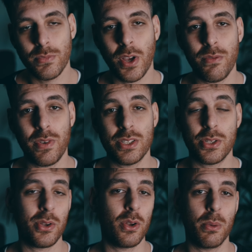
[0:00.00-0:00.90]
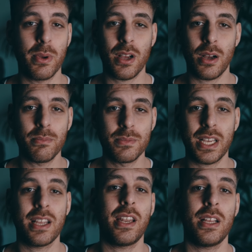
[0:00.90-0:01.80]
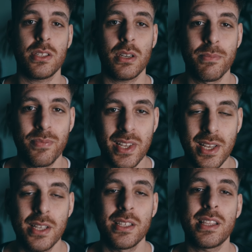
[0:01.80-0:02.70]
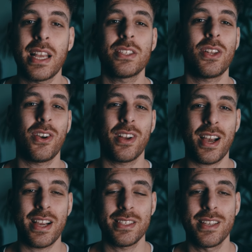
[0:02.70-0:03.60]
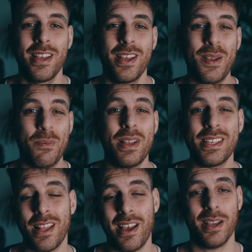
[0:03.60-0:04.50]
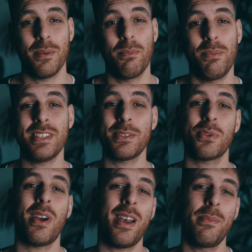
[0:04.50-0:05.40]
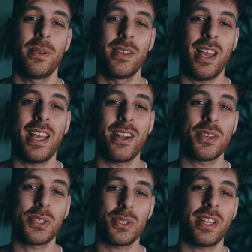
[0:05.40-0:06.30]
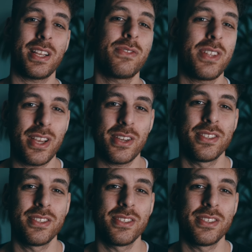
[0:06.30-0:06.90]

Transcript: hopefully soon it will become second nature. So thanks a lot, guys. Please like, please subscribe, and I'll see you on the next video.